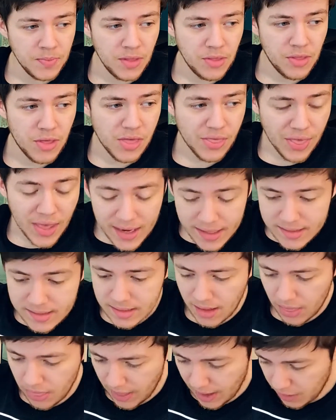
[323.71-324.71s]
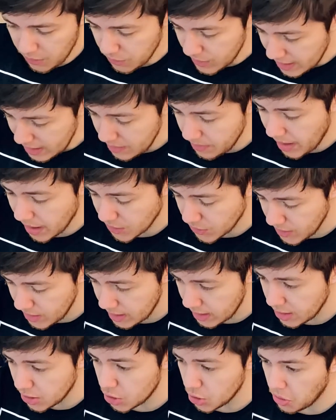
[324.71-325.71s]
The thing that really makes
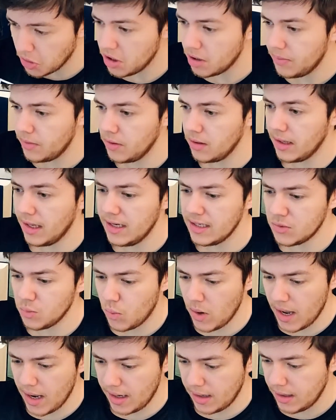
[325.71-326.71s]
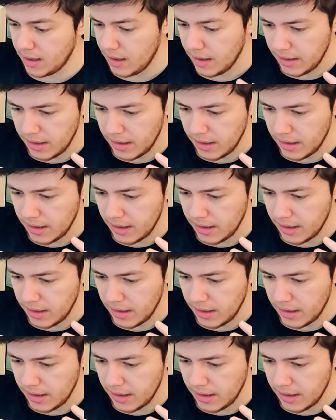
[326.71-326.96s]
reading enjoyable is when